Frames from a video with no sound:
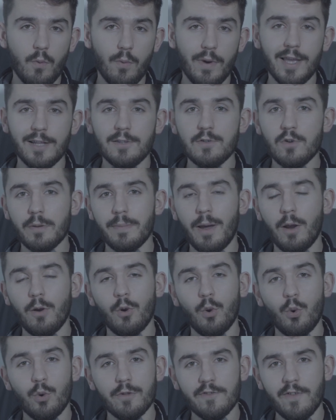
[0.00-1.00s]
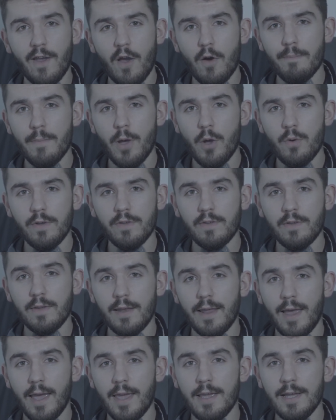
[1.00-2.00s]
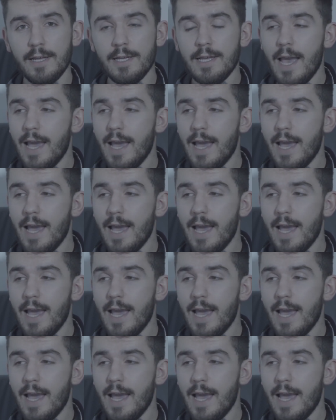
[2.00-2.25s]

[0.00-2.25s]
We are talking about Lordstown Motors today,